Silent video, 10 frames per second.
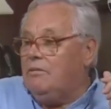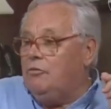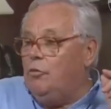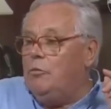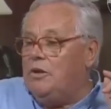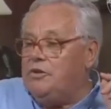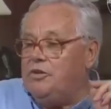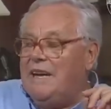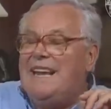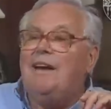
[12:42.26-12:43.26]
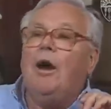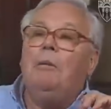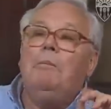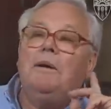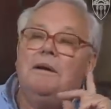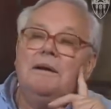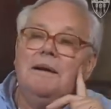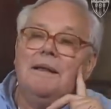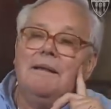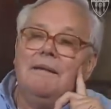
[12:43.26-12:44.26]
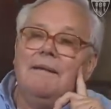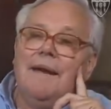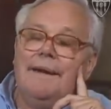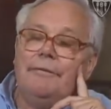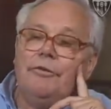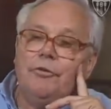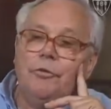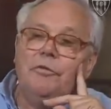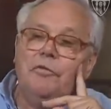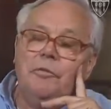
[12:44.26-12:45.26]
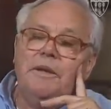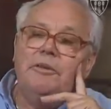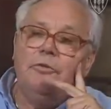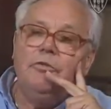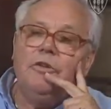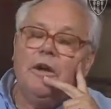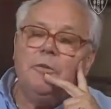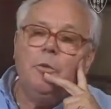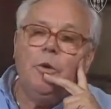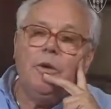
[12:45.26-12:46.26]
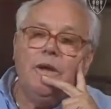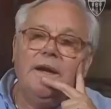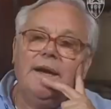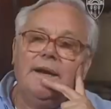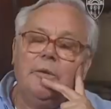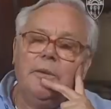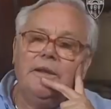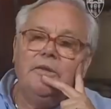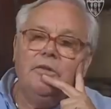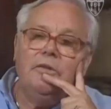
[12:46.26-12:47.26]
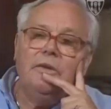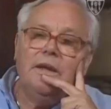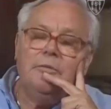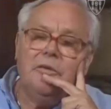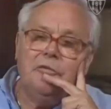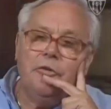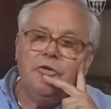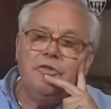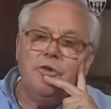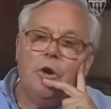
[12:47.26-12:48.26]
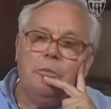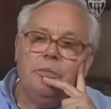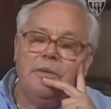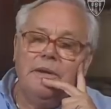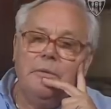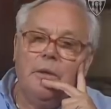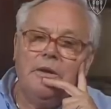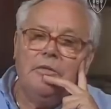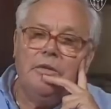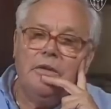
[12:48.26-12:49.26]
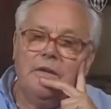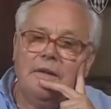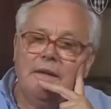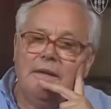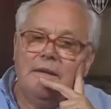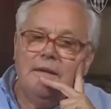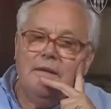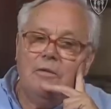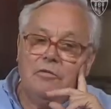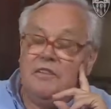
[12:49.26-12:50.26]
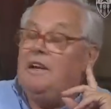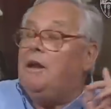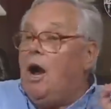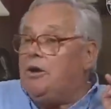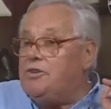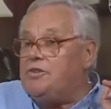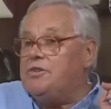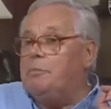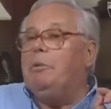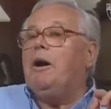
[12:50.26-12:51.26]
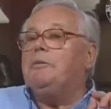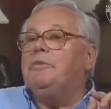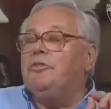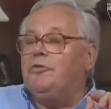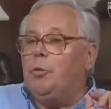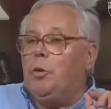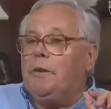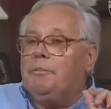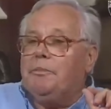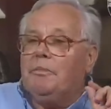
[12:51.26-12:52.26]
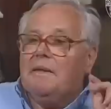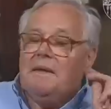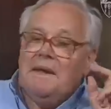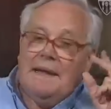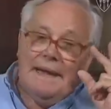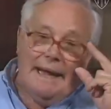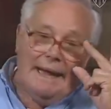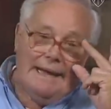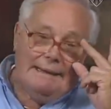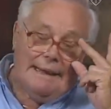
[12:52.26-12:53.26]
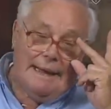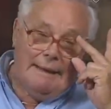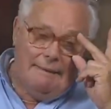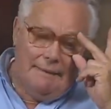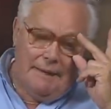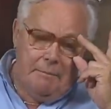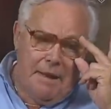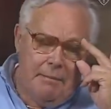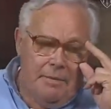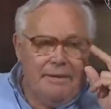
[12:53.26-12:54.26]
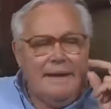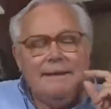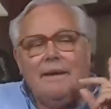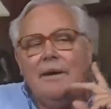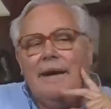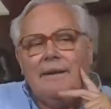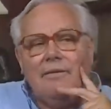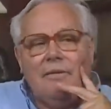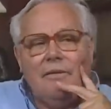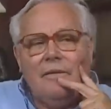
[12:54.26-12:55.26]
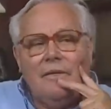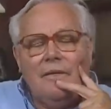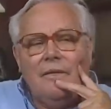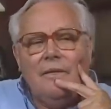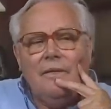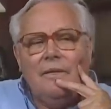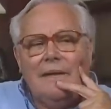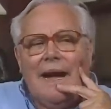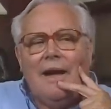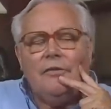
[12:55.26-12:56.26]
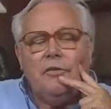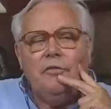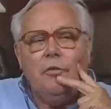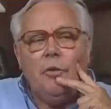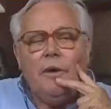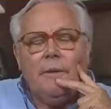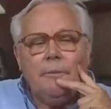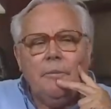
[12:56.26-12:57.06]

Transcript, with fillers: too much income, and it was good for me to start working. And I went as my first job in one of the largest department store, and I remember that they had asked for